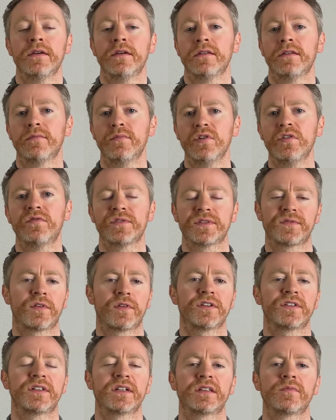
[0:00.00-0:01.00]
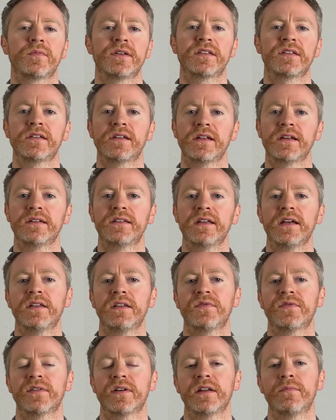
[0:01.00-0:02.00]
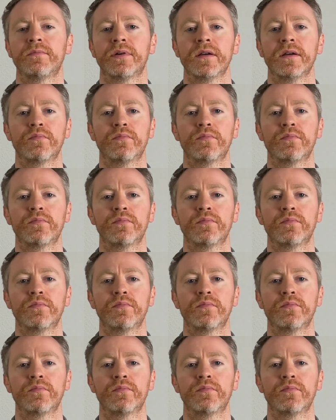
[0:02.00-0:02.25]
The move was first explicitly identified by